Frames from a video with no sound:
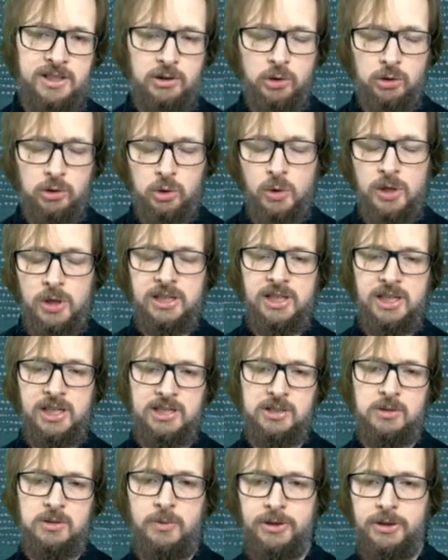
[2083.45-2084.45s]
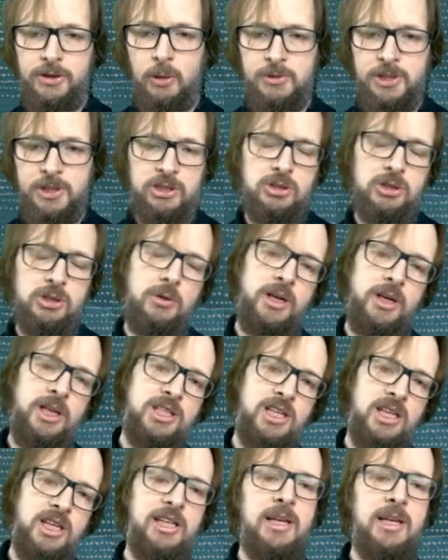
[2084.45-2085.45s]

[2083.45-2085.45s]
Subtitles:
in doing this with object storage in